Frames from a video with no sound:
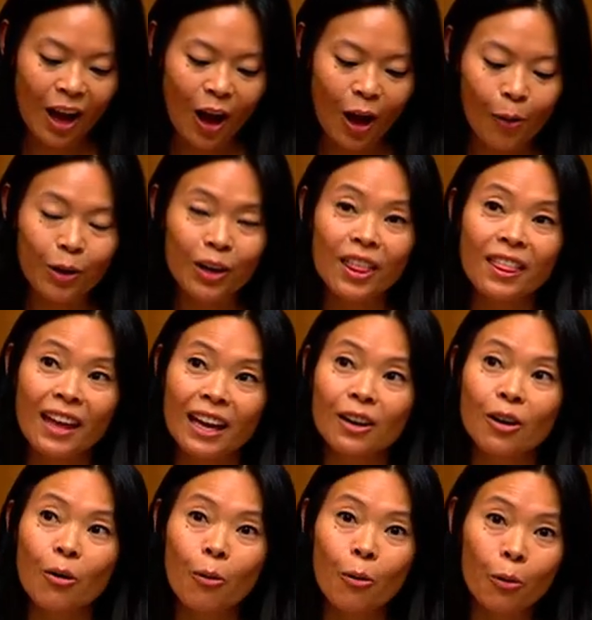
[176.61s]
I want to thank
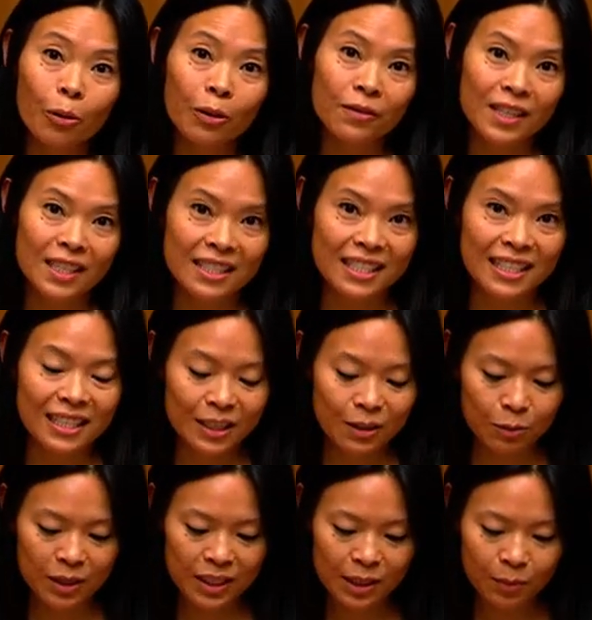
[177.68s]
all of this year's
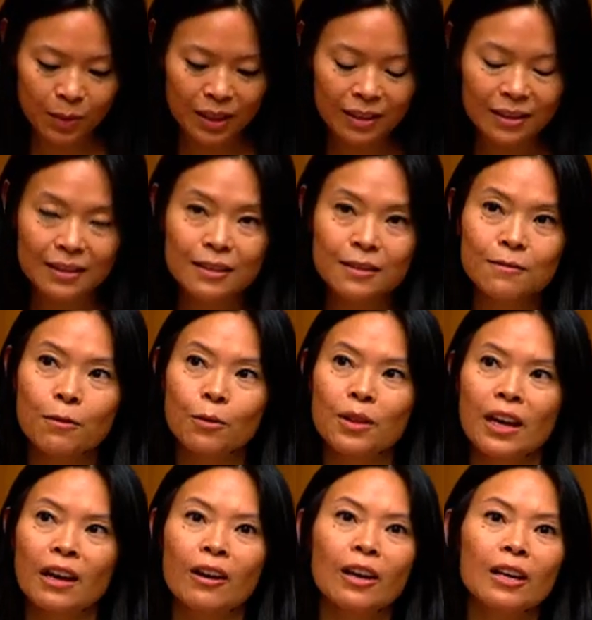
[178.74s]
recipients for
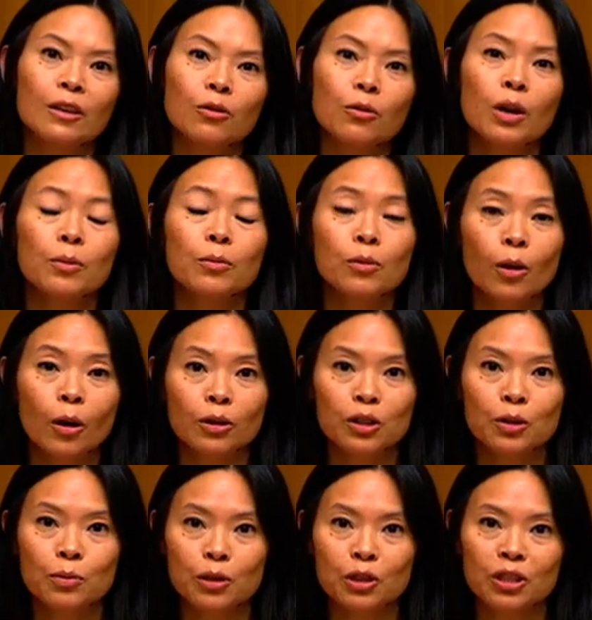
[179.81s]
their incredible
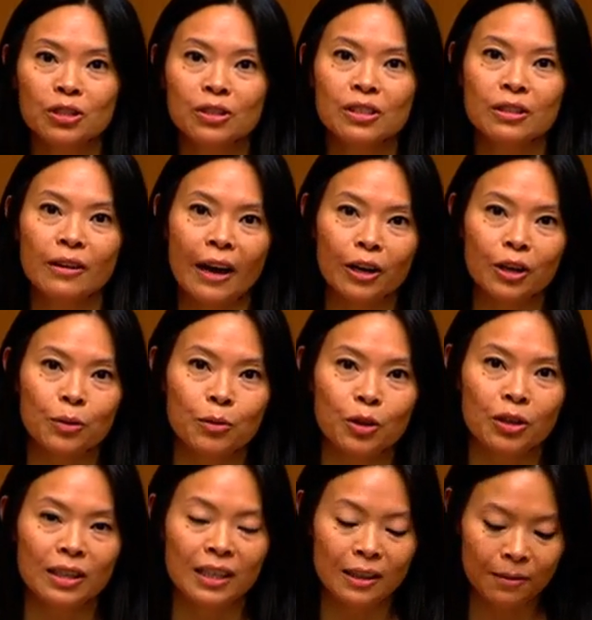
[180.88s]
contribution to our
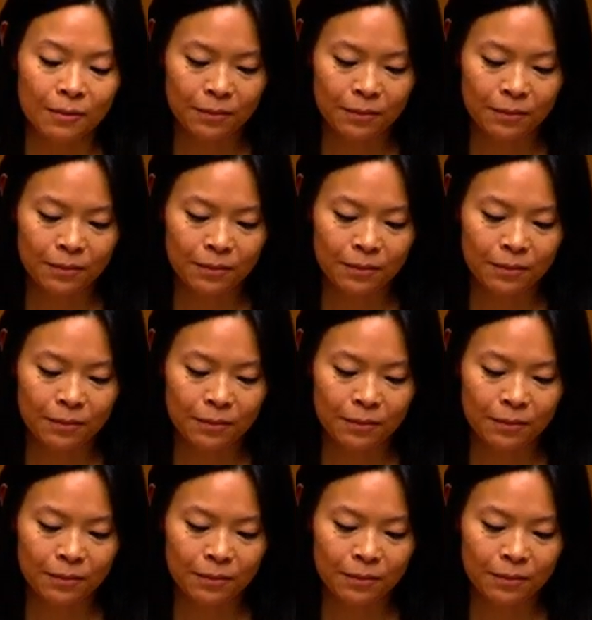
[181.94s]
community.